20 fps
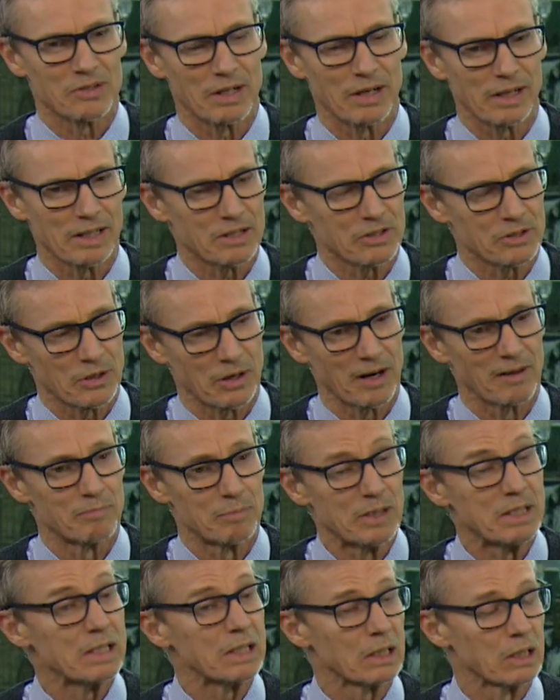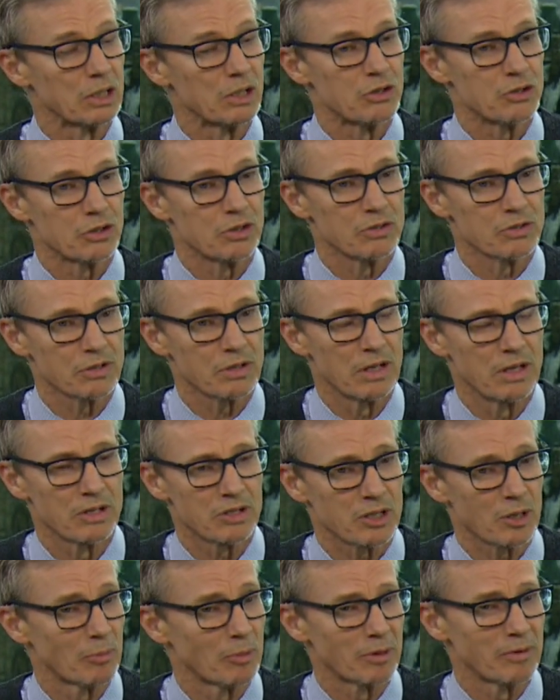And I guess there have been collisions,
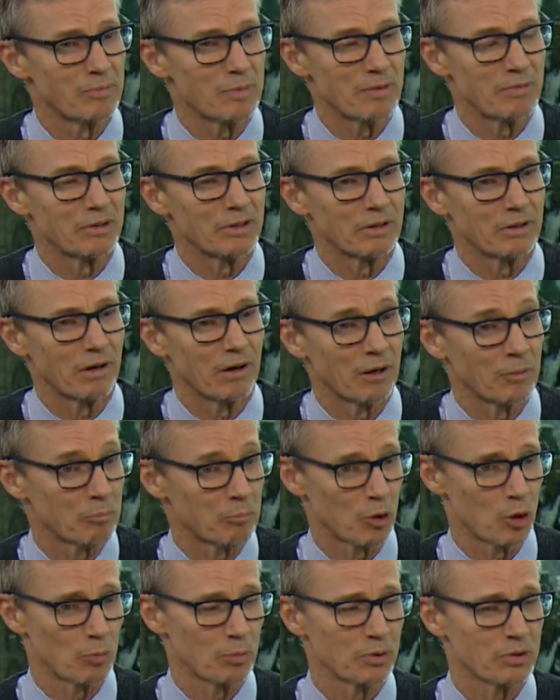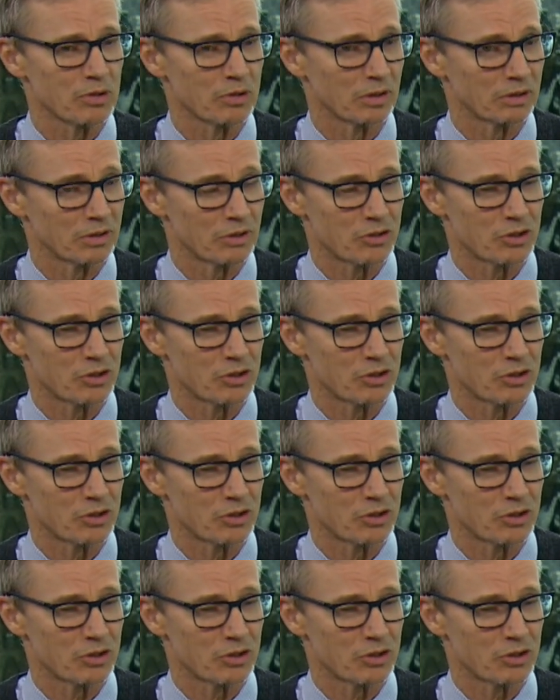some of them even on purpose, like the